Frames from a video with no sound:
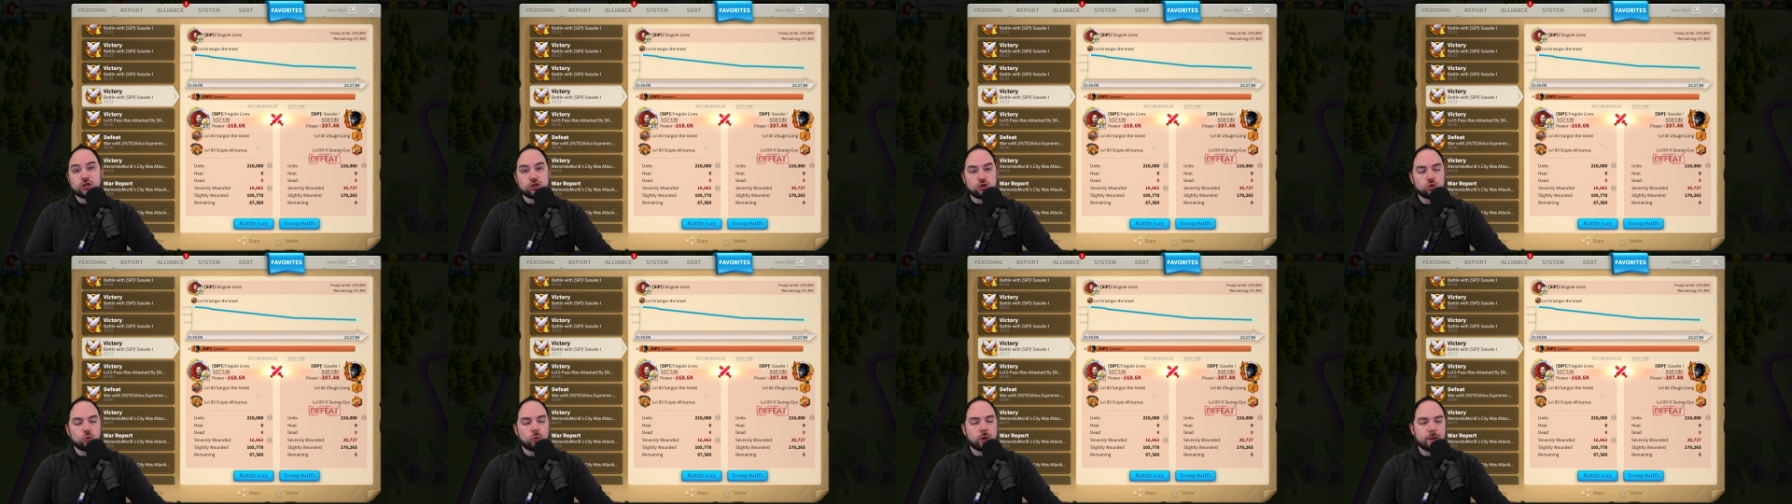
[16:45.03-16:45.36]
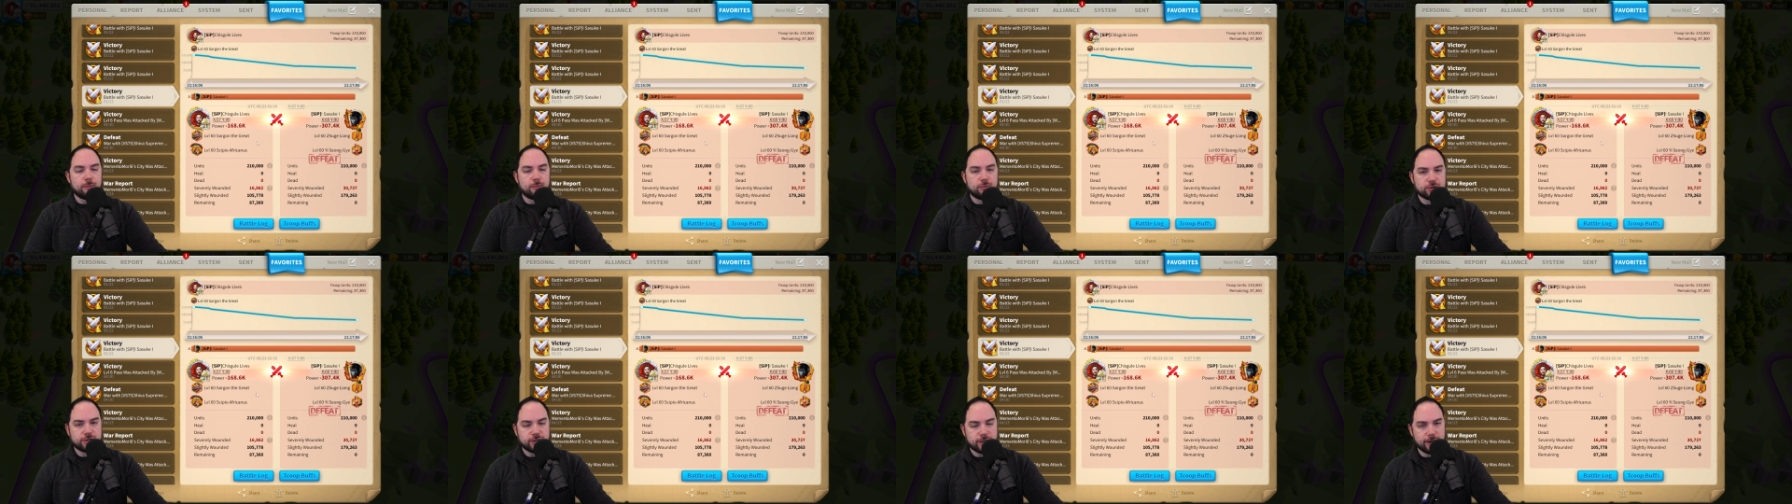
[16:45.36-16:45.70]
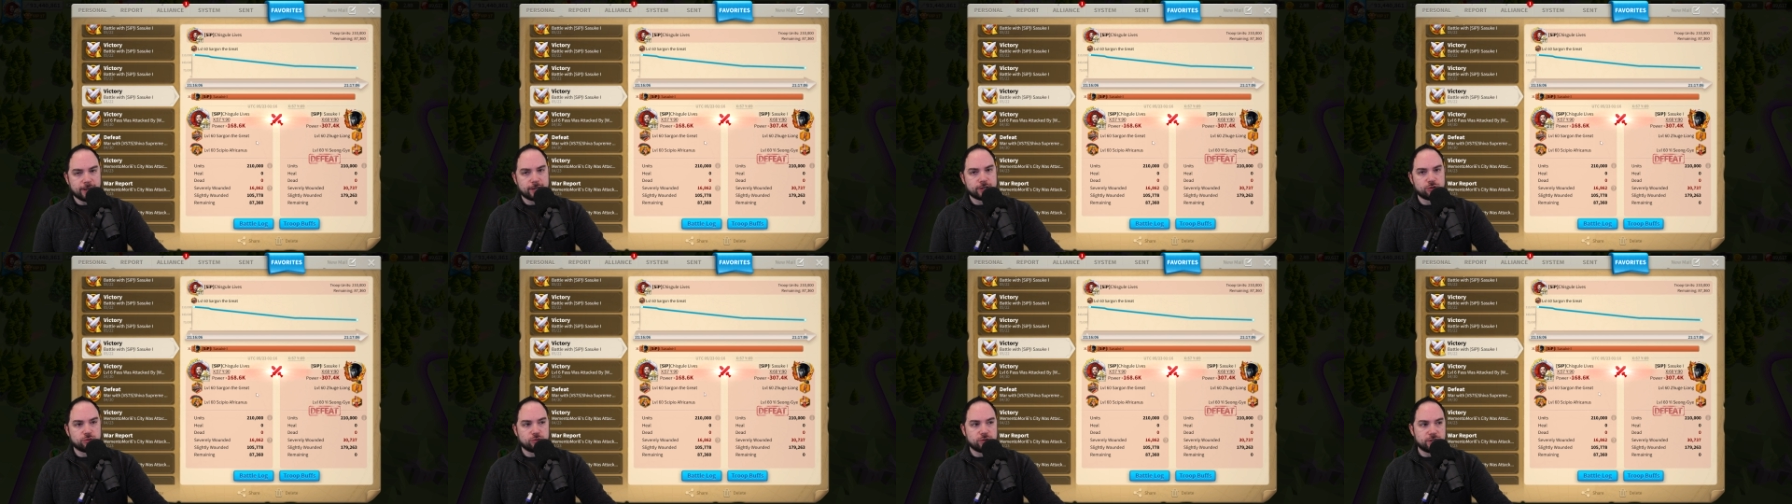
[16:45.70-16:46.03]
and 20%
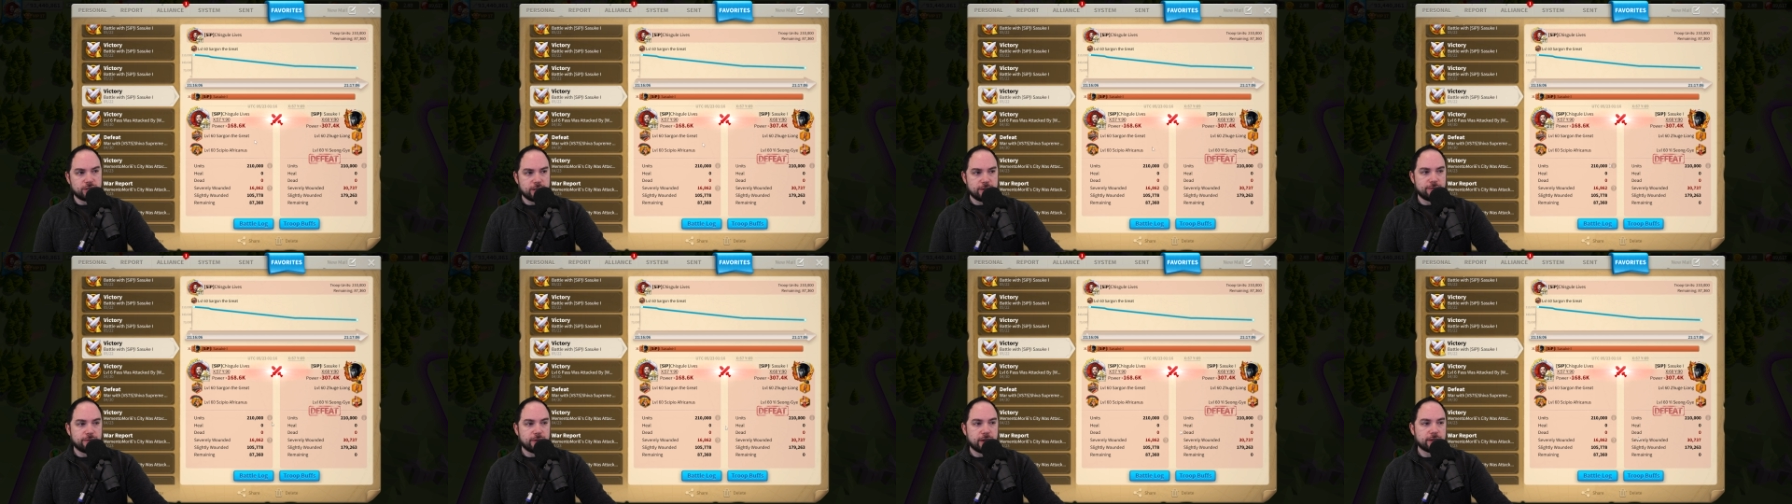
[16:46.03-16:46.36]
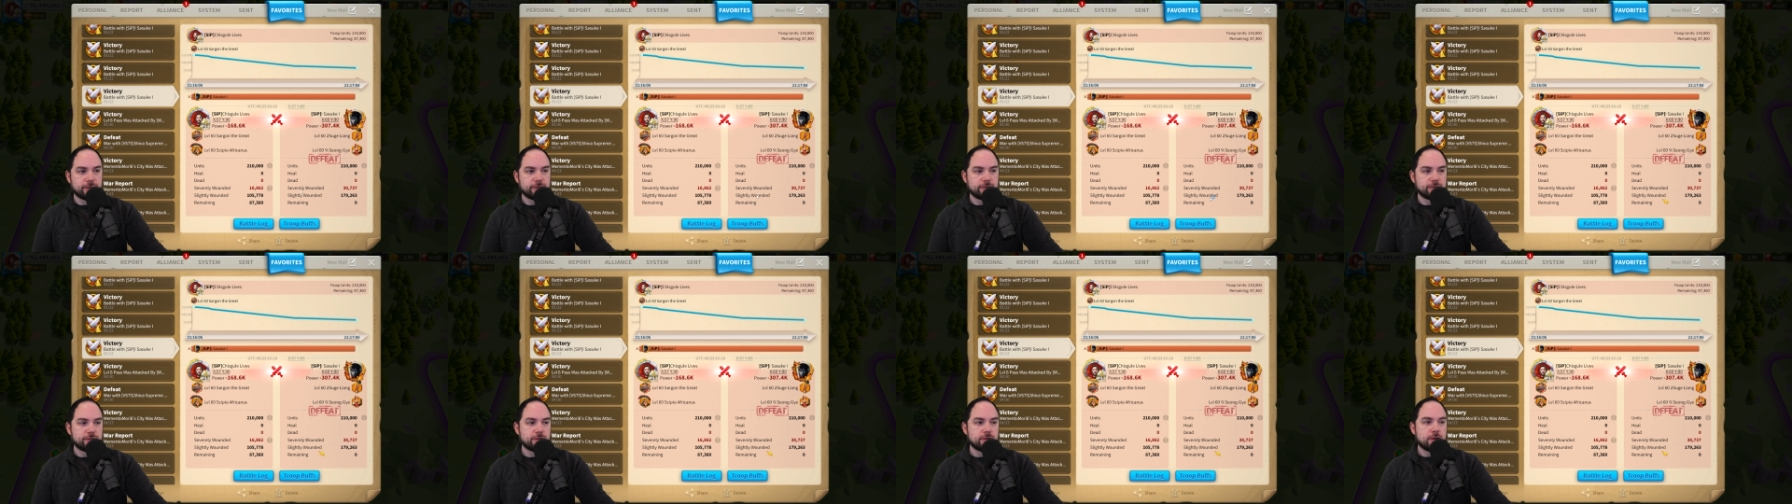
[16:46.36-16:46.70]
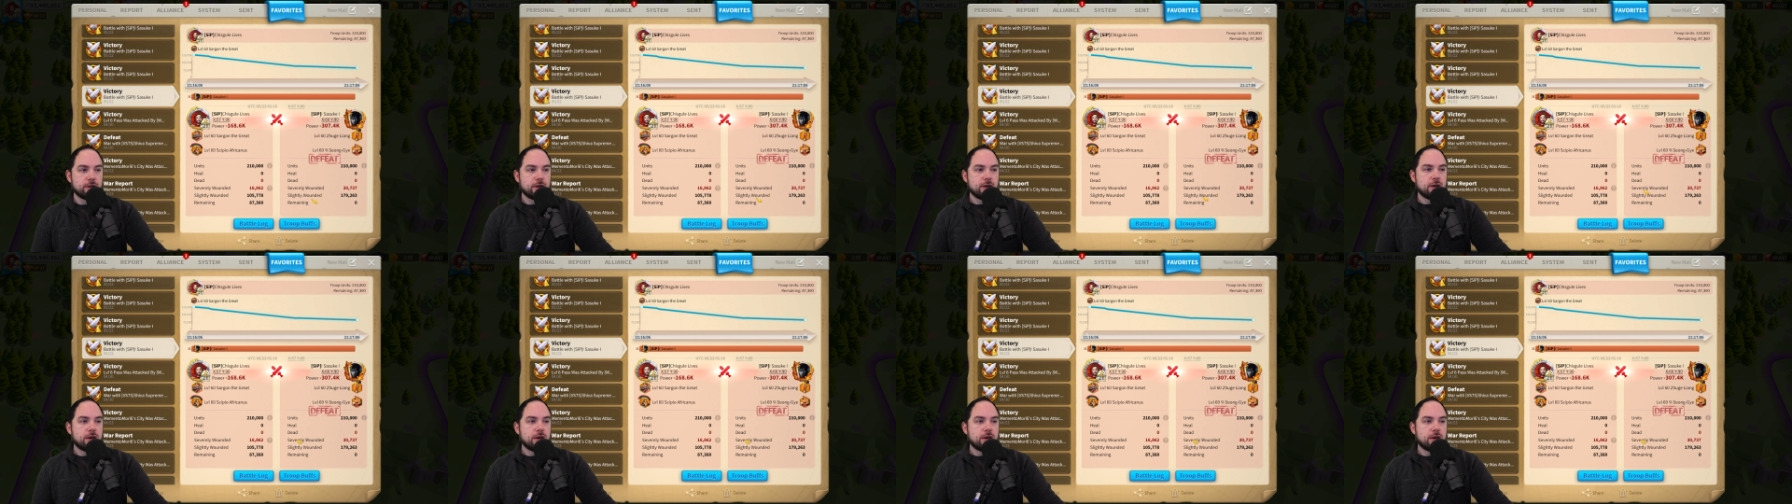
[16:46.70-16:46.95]
extra defense.